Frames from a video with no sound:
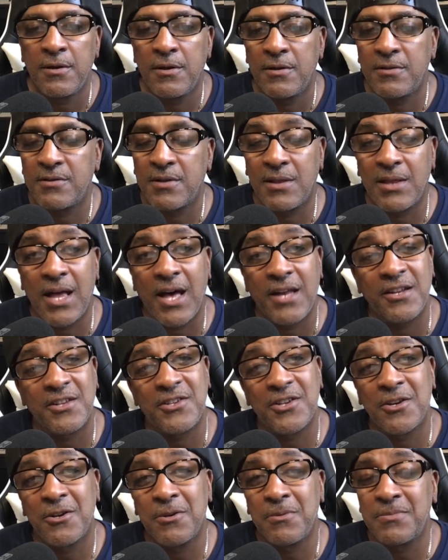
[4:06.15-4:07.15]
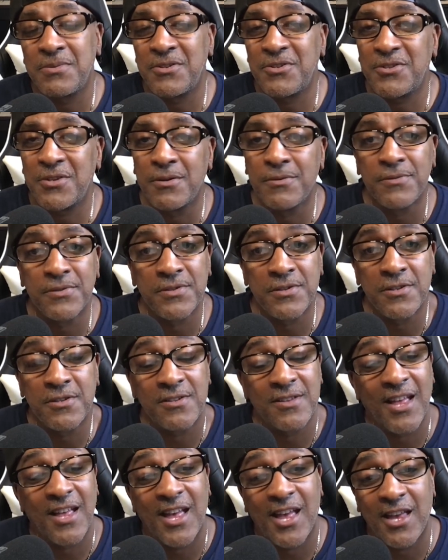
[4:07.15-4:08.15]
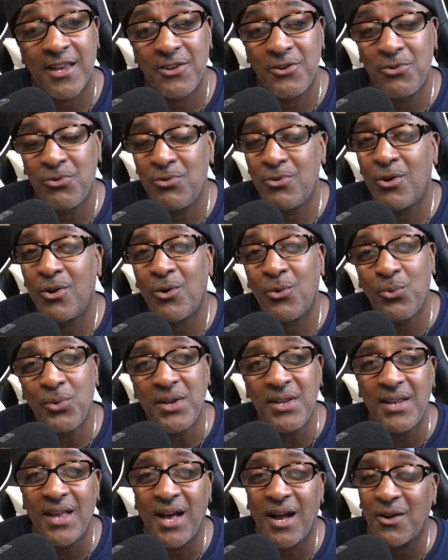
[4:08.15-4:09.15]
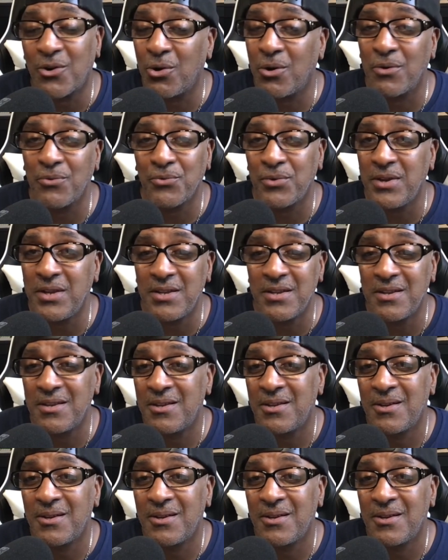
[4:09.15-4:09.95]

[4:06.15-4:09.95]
it's a lot of terms and services that we not going to read it.